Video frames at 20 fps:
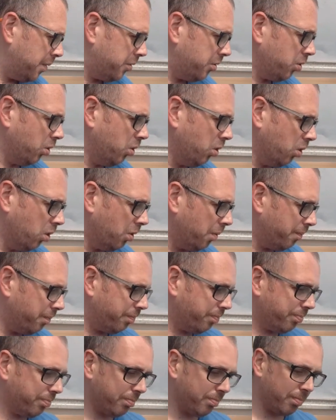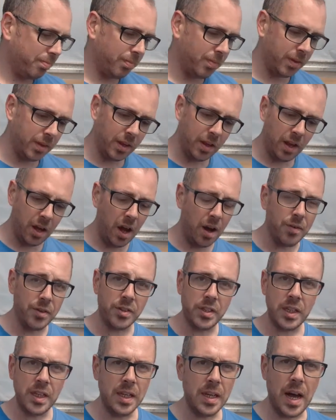So
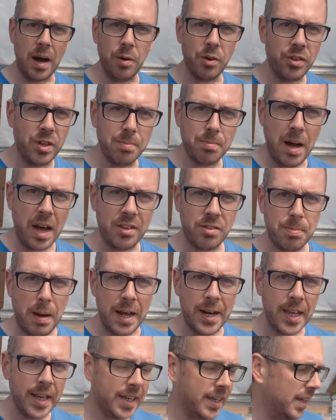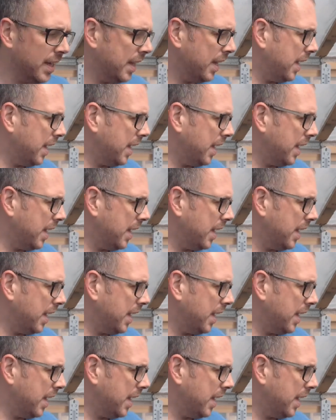obviously I was in mass panic